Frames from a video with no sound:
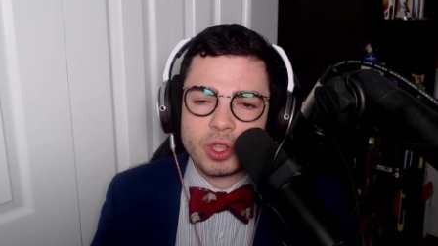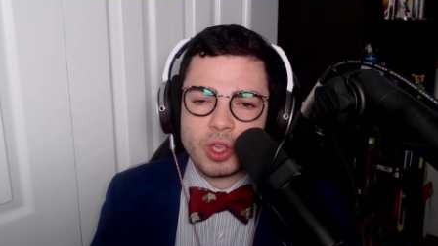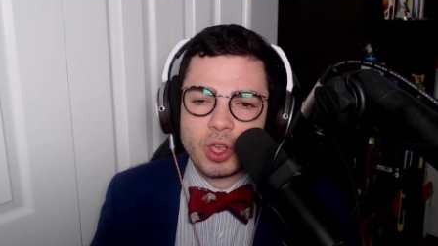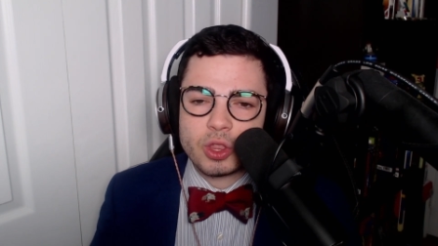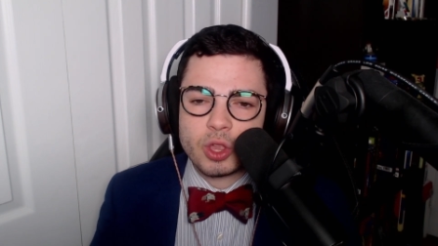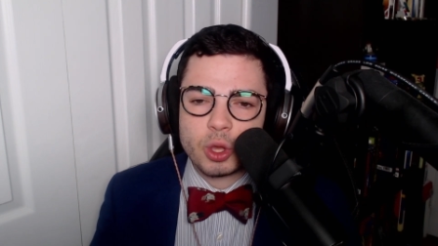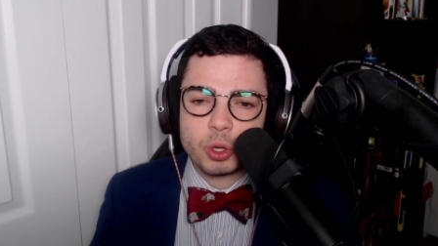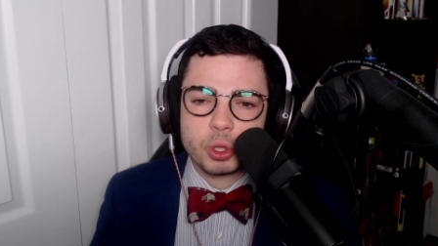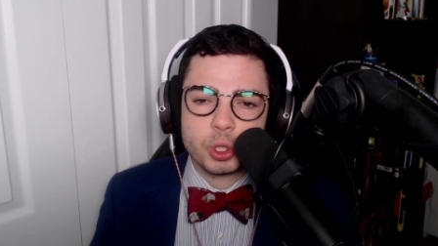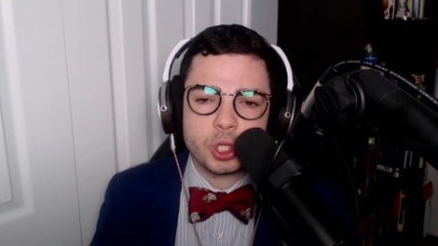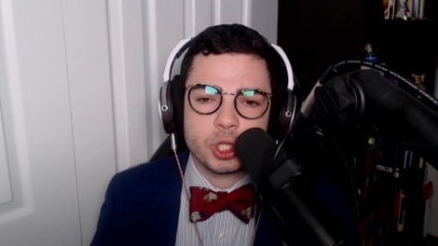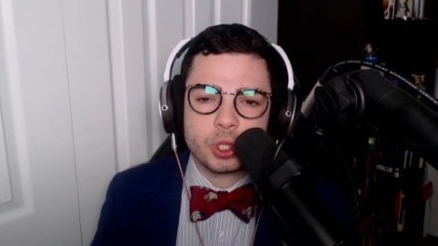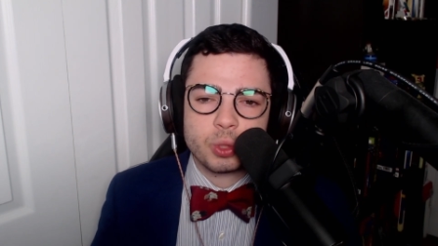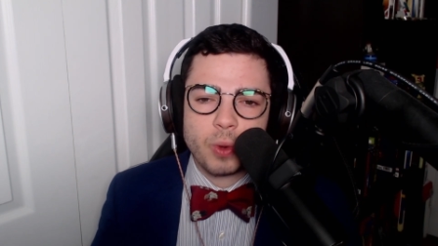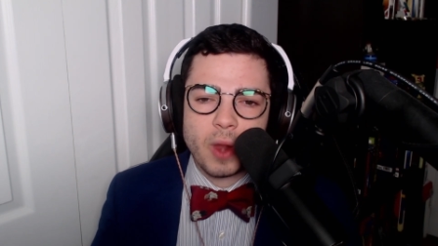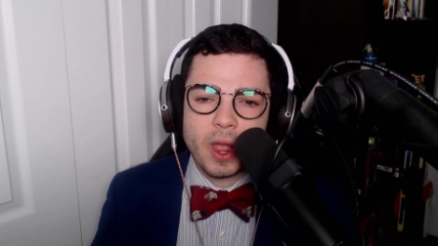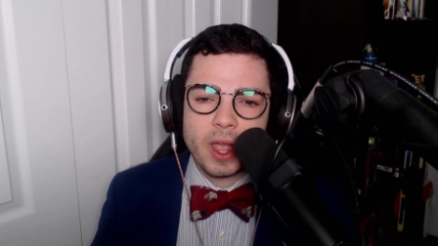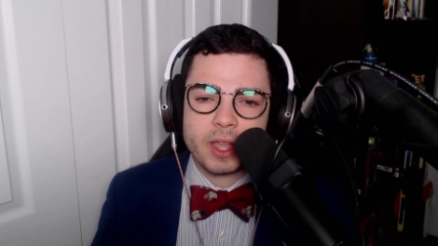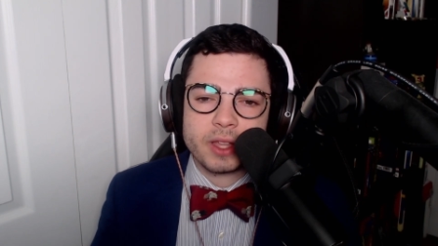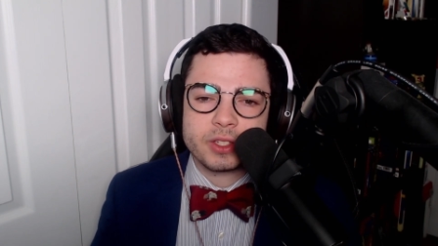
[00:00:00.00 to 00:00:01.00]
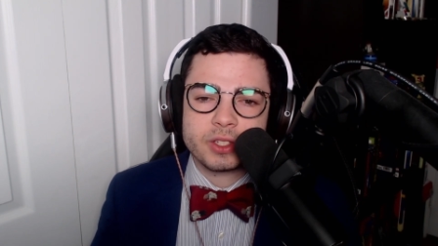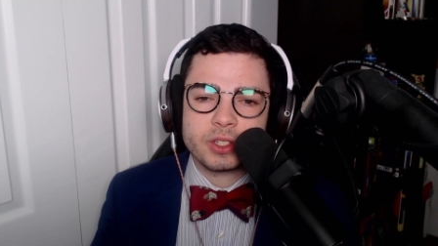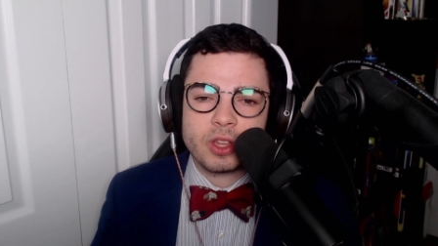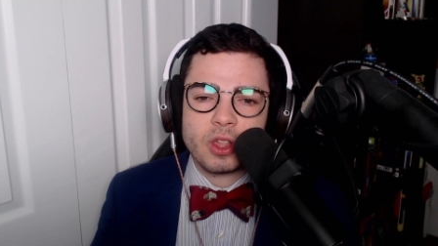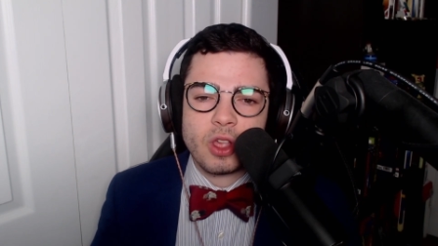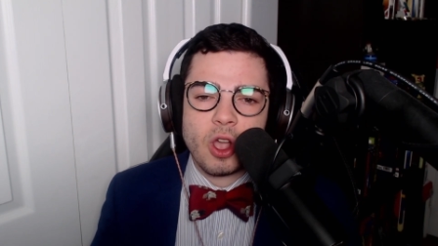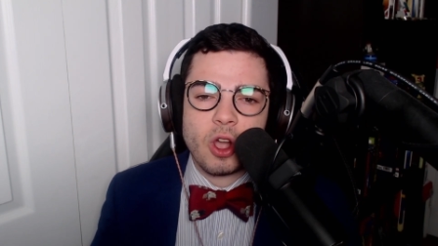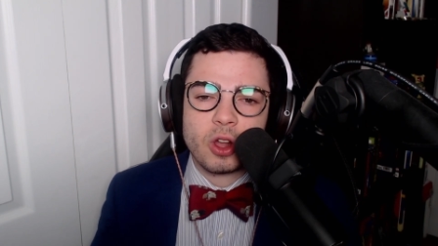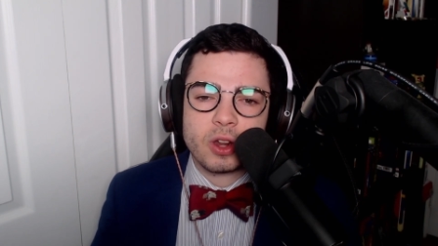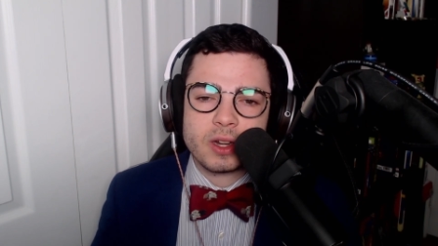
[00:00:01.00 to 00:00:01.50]
Those strikes
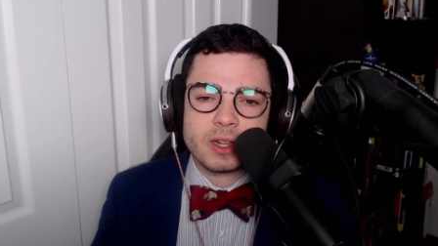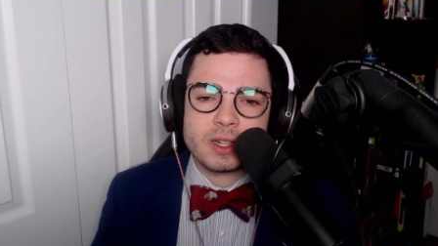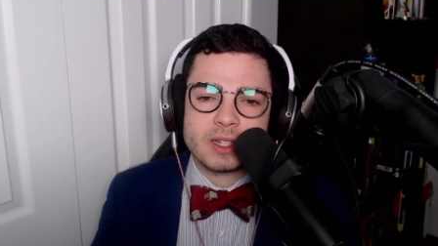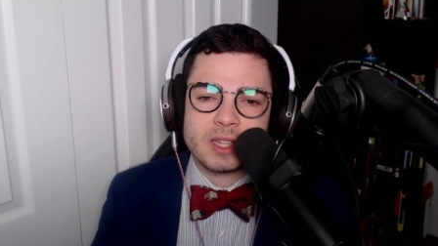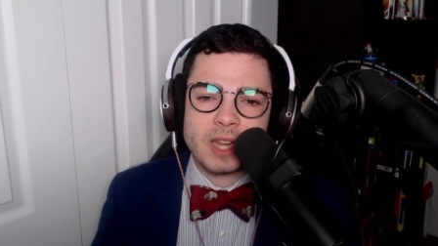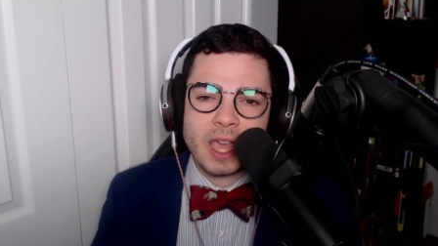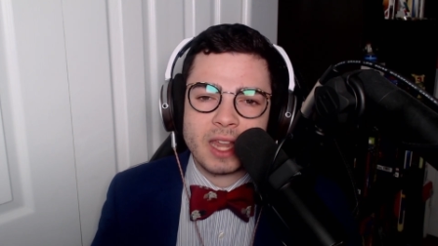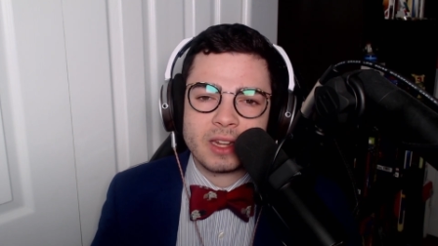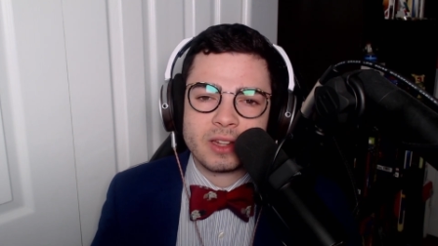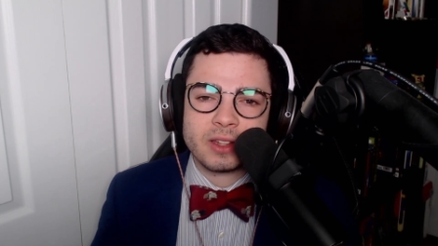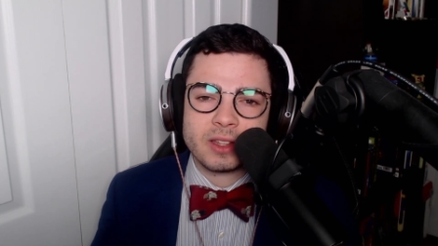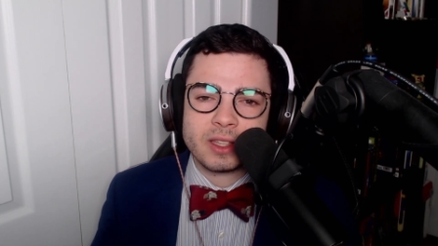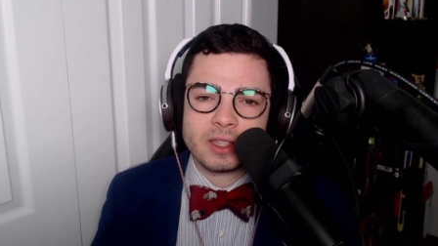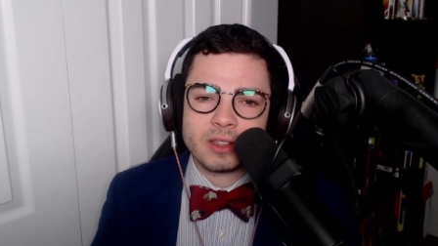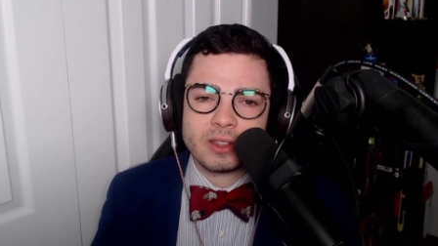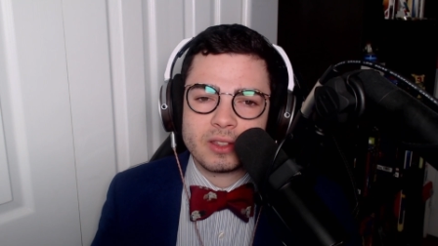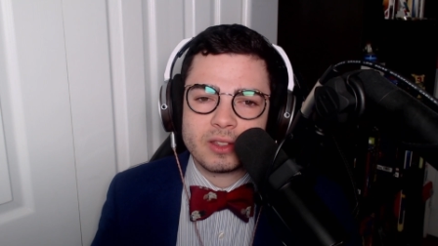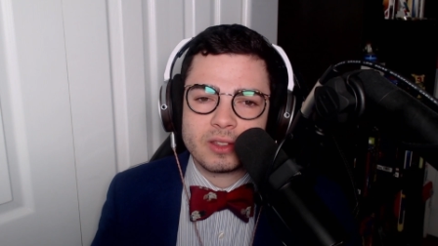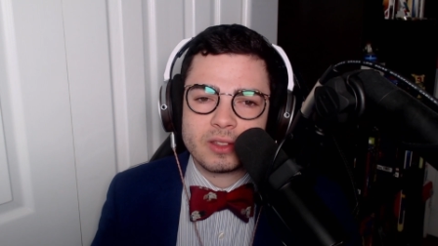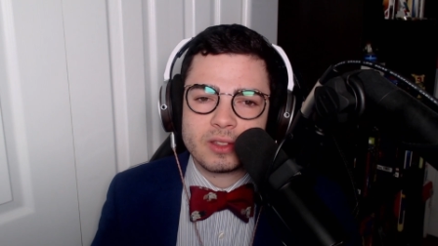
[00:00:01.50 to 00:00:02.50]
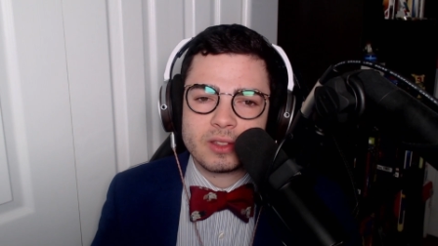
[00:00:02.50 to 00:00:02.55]
are deadly.